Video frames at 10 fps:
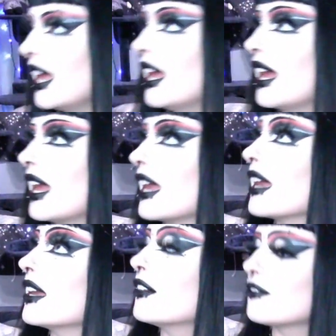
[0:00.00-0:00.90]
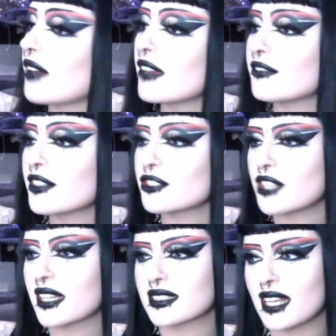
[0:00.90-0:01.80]
a 5-foot
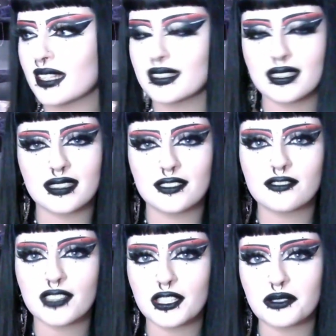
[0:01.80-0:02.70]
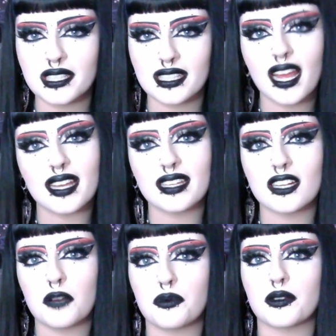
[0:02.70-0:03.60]
Jack Skellington figurine hanging
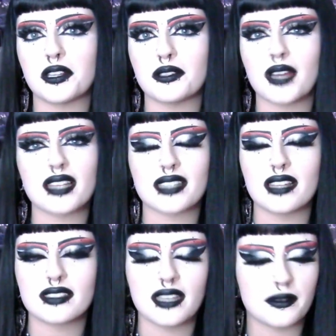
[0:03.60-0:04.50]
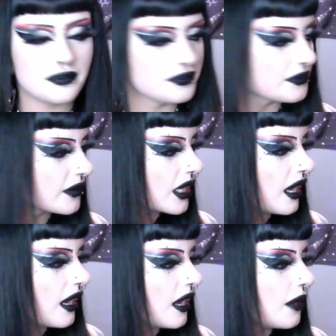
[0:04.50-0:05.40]
up where you guys can't see it.
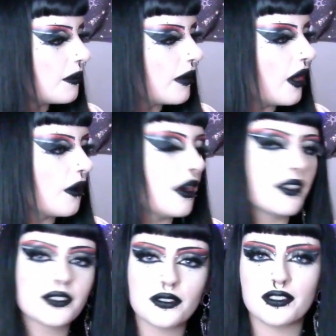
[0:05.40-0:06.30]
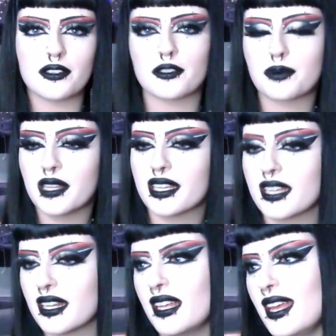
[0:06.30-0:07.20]
Also Zero's
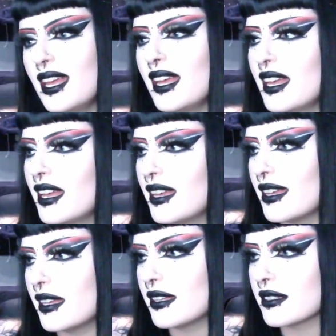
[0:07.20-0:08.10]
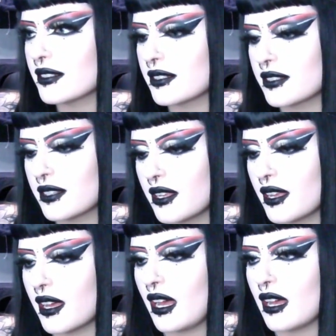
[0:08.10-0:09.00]
blanket is
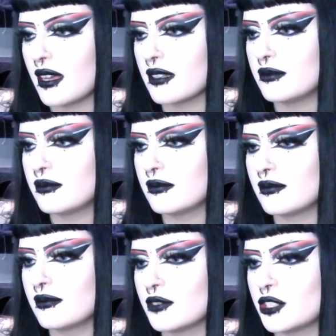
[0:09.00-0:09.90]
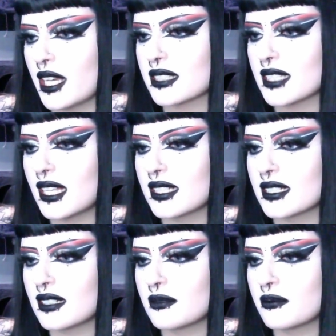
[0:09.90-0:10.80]
Jack
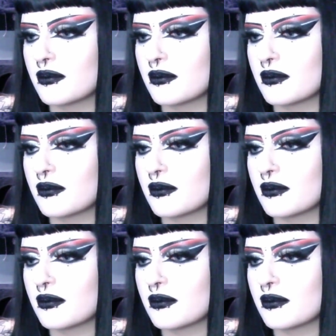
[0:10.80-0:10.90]
Skellington,